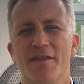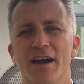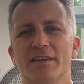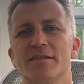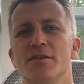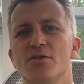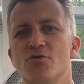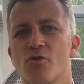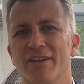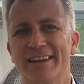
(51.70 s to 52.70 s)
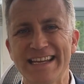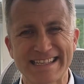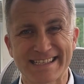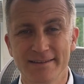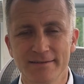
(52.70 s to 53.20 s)
that your
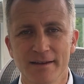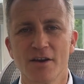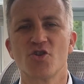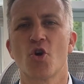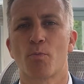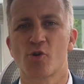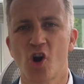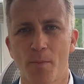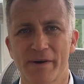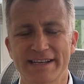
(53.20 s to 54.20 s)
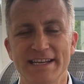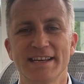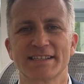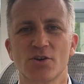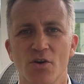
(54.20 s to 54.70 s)
listing, your property
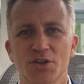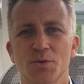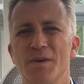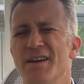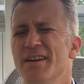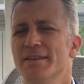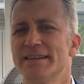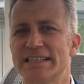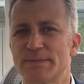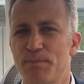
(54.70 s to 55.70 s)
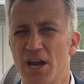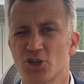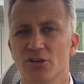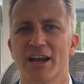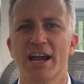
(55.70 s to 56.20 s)
is going to be
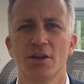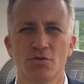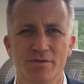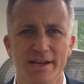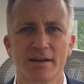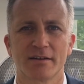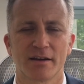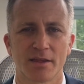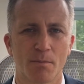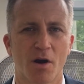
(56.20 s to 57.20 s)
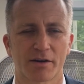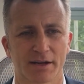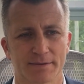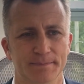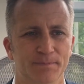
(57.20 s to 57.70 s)
special and unique in the
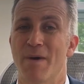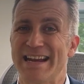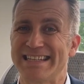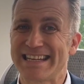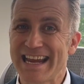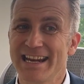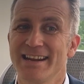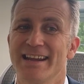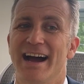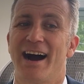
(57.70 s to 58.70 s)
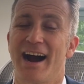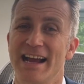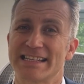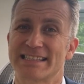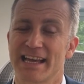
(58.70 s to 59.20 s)
market. Maintaining
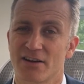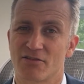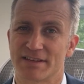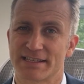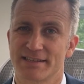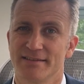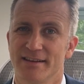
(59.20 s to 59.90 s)
high standards